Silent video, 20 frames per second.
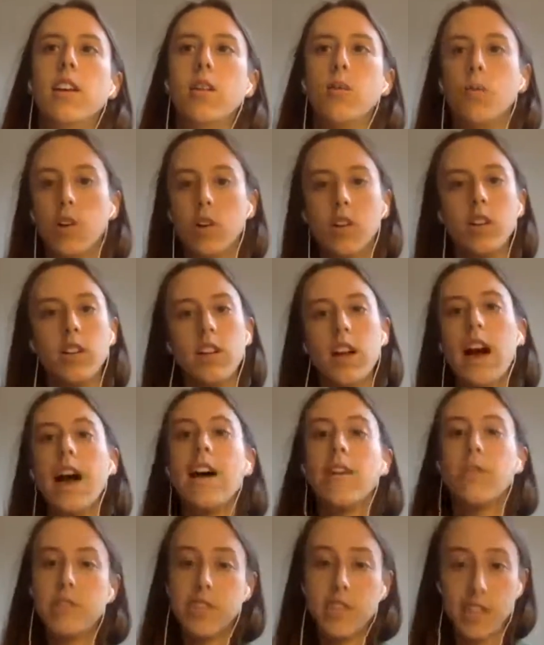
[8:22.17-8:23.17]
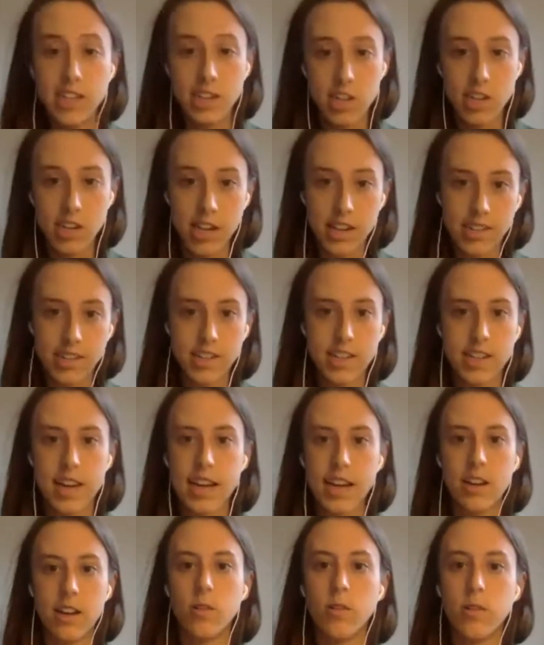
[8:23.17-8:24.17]
DHS and
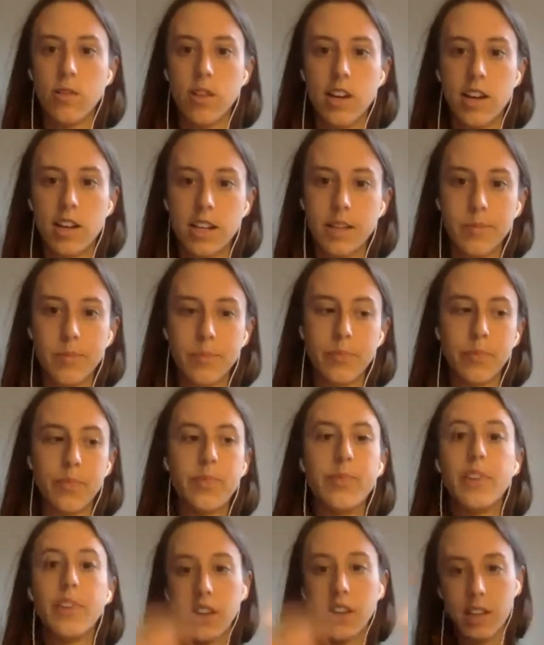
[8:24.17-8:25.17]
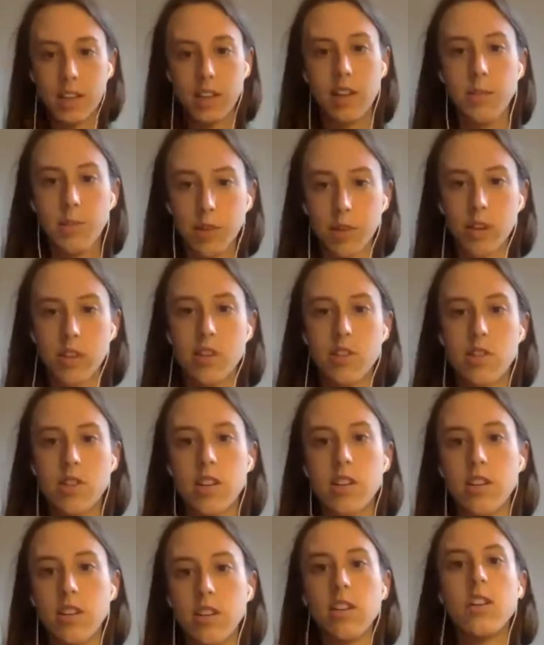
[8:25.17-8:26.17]
how the
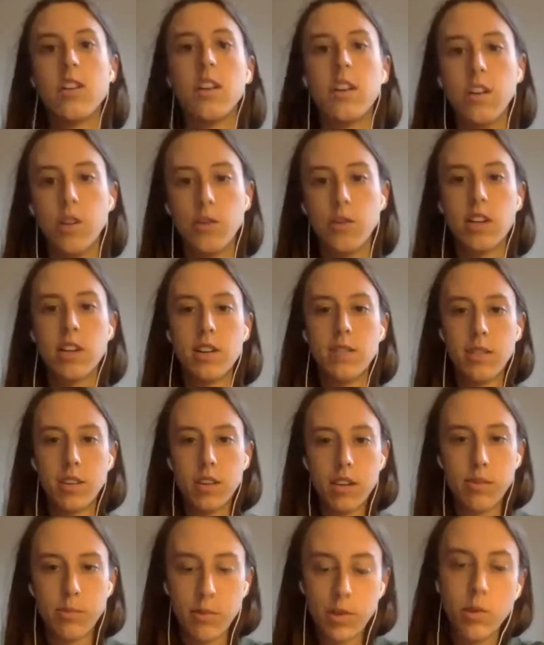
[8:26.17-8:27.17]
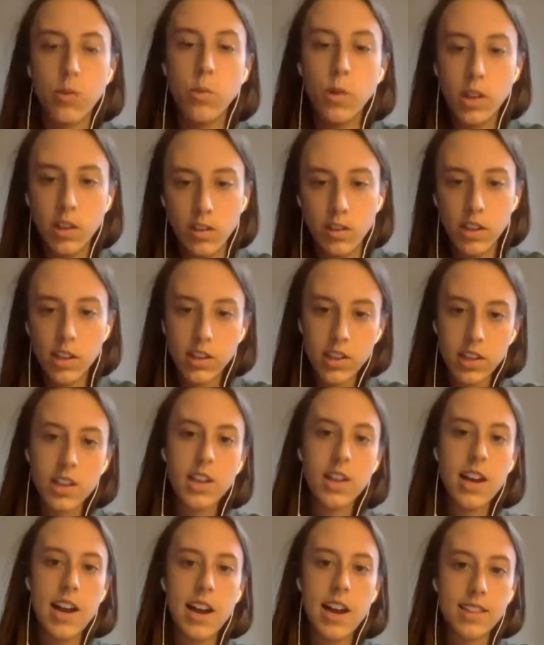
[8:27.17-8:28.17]
immigration unit of the government will look
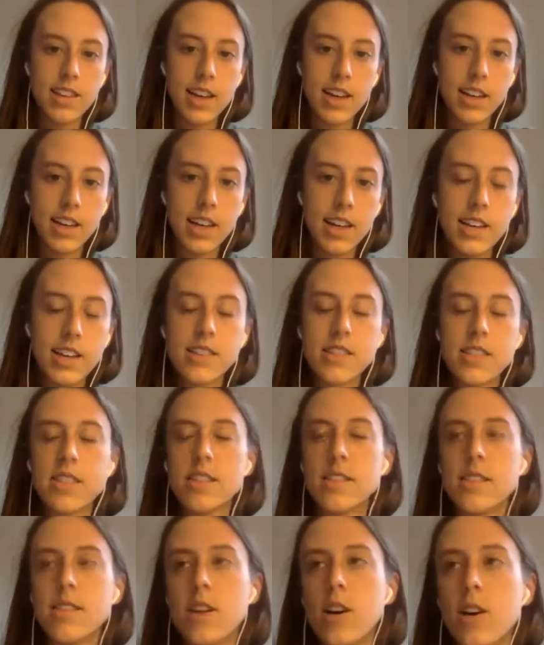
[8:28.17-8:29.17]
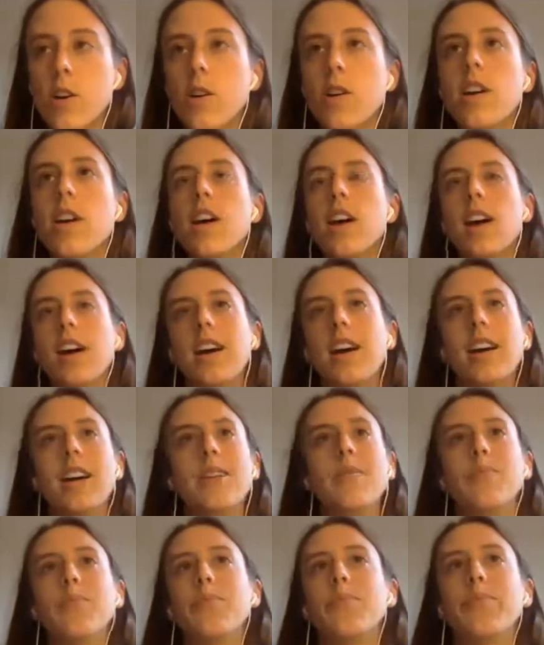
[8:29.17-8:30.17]
at that case. So
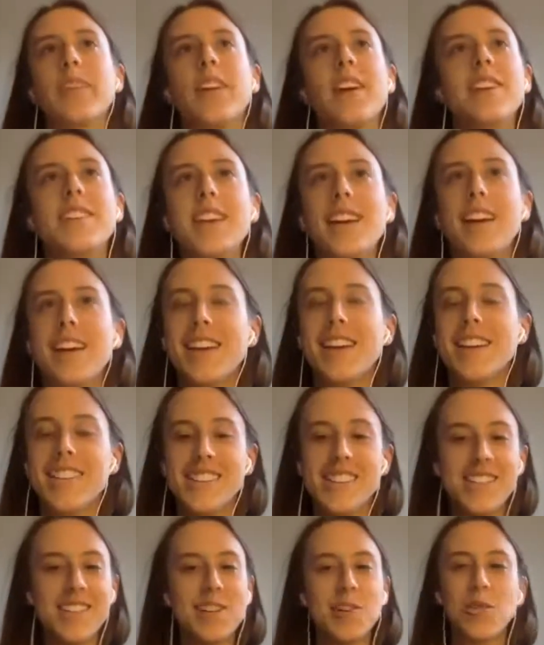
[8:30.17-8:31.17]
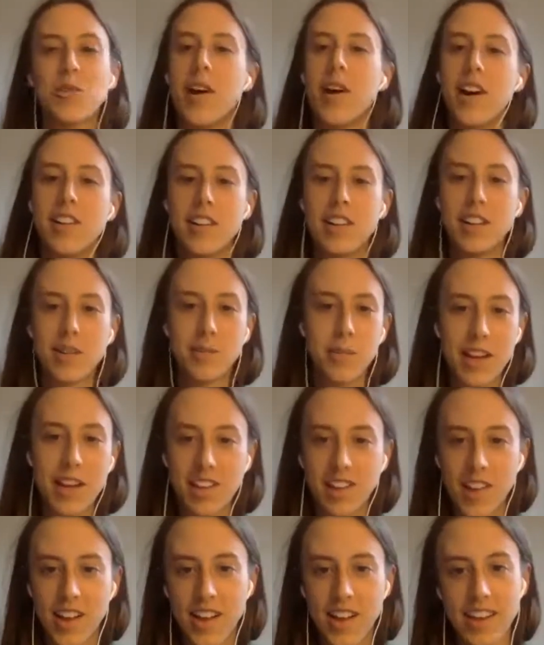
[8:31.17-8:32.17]
a day is, calling my
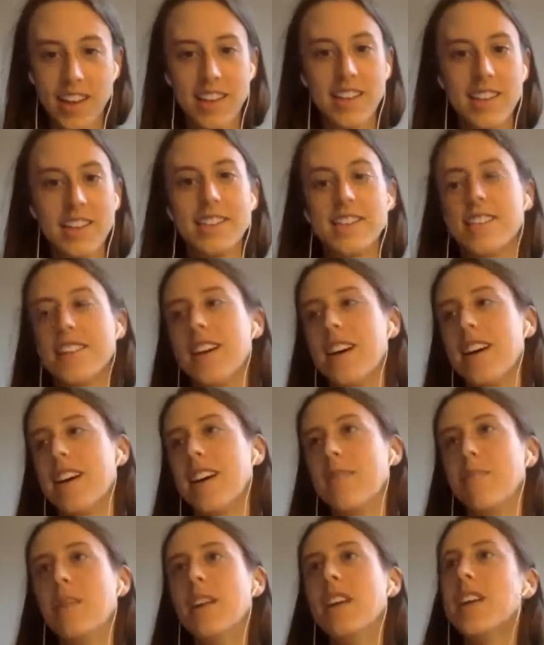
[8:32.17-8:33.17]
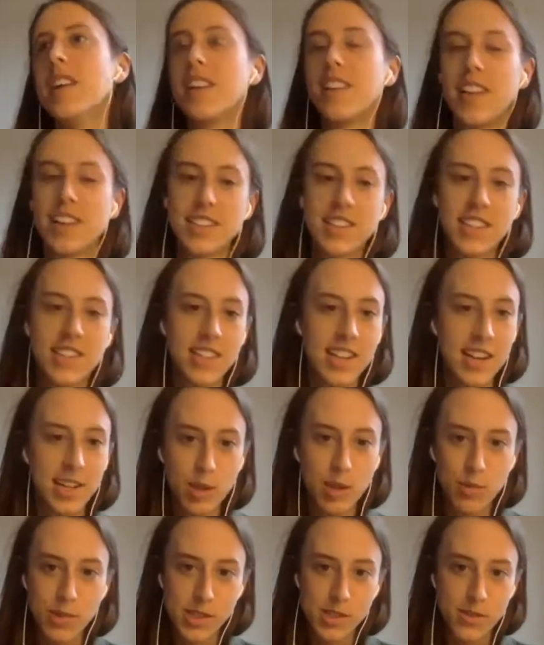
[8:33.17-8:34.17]
clients, collecting
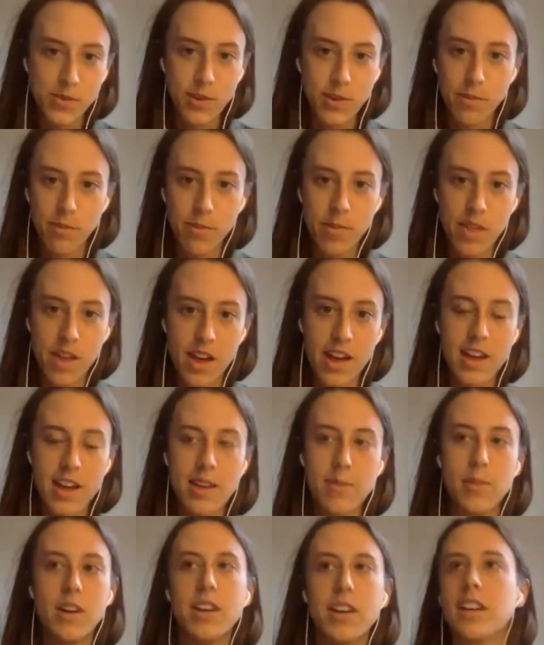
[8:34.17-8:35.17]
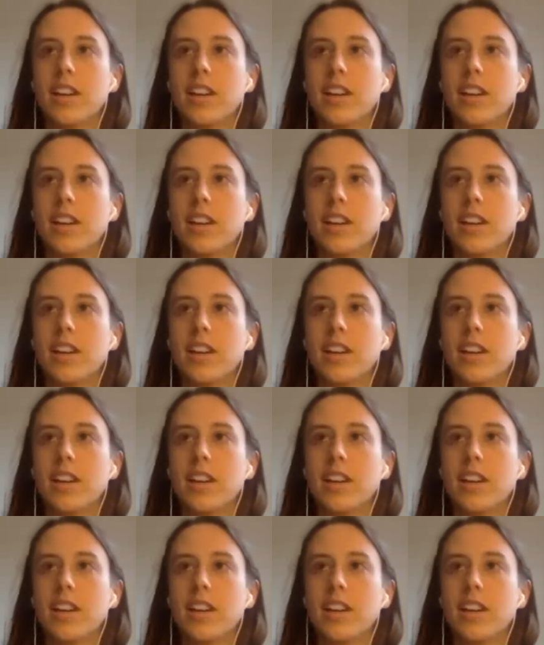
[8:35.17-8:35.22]
documents from them,